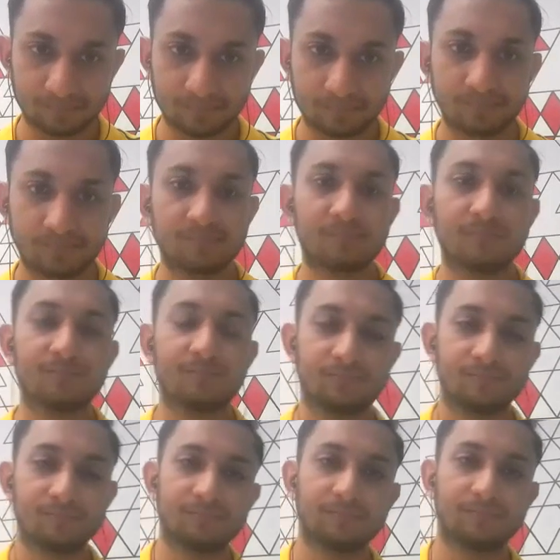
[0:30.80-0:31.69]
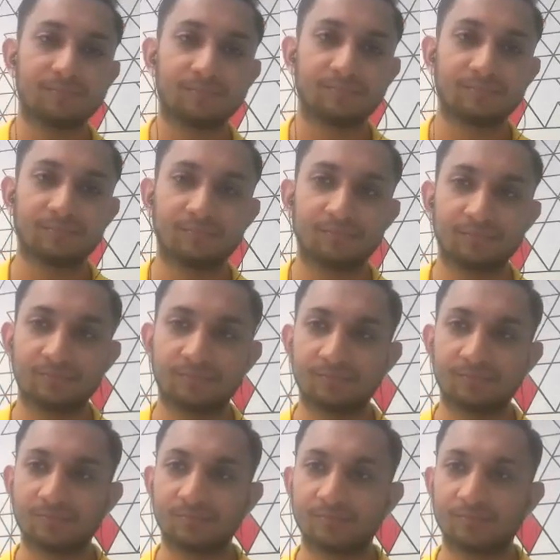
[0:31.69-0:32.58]

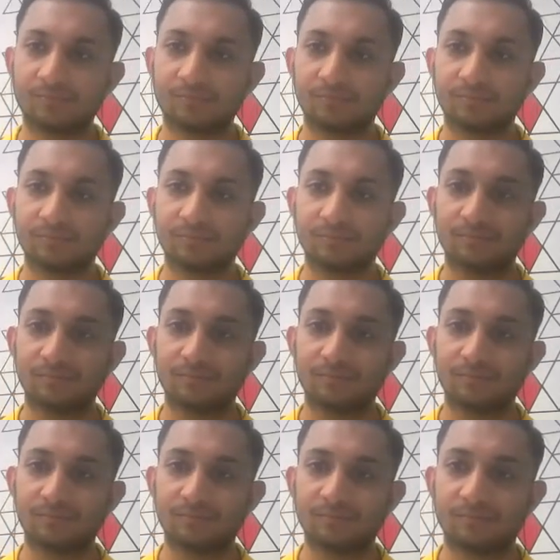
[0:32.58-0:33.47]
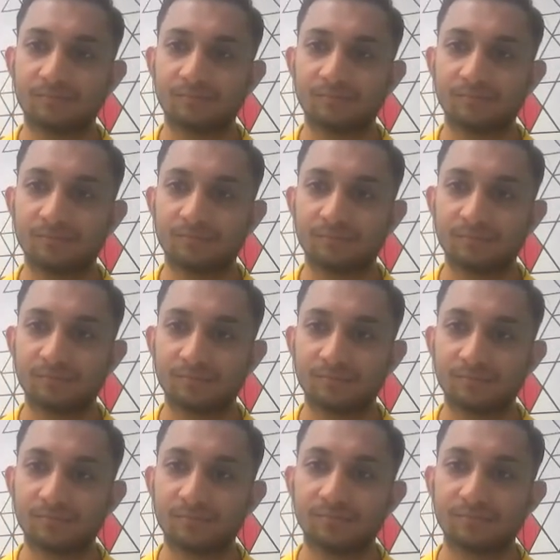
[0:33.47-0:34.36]

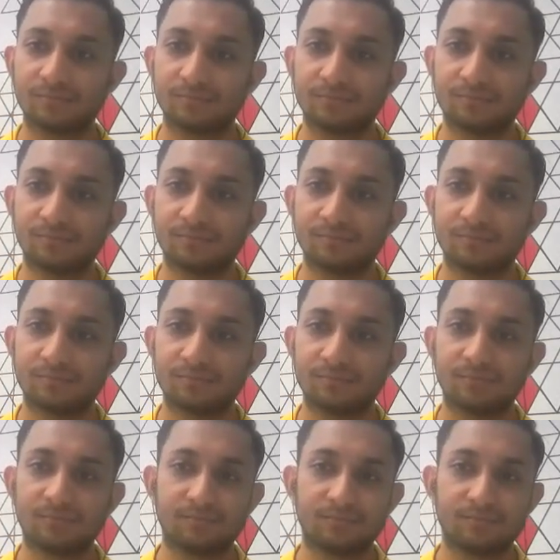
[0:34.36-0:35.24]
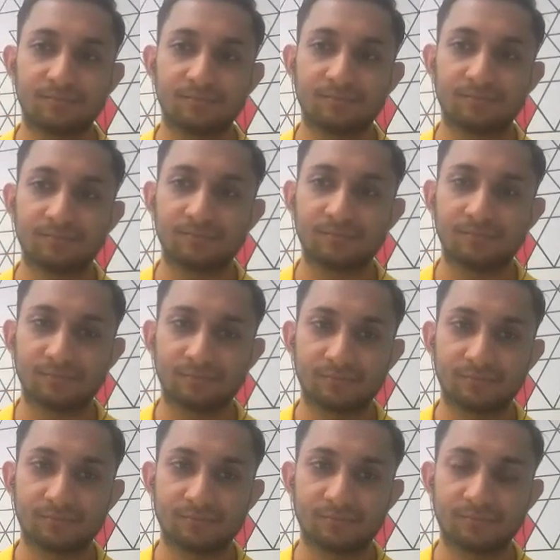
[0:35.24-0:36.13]

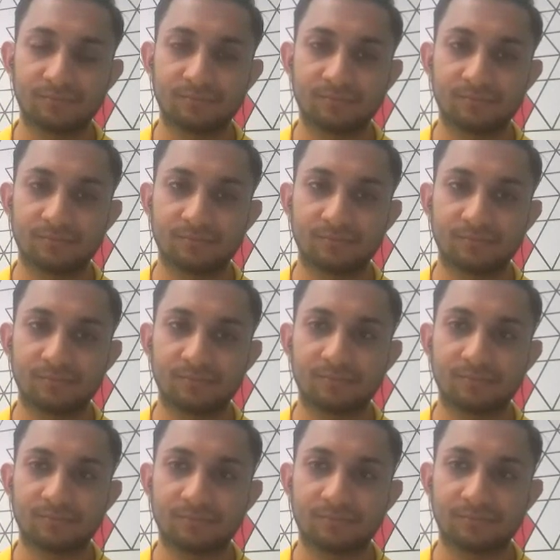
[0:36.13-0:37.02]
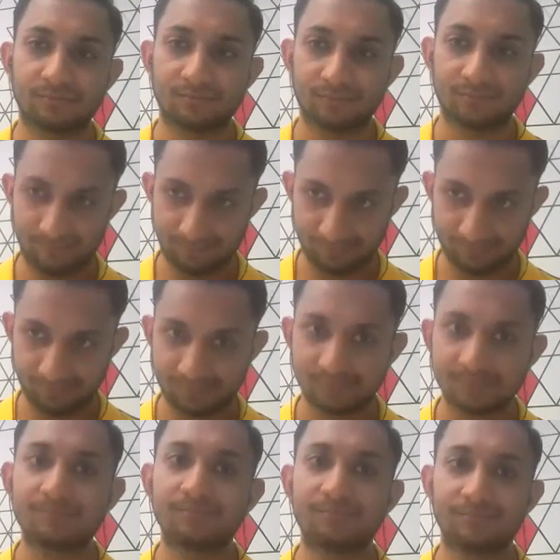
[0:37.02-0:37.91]

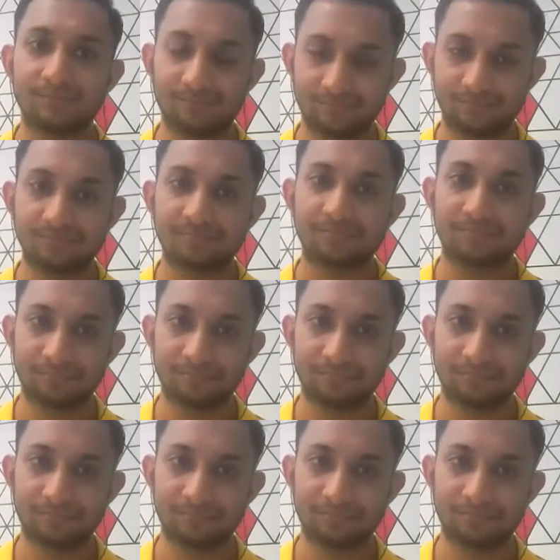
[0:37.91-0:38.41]
This person isn't speaking.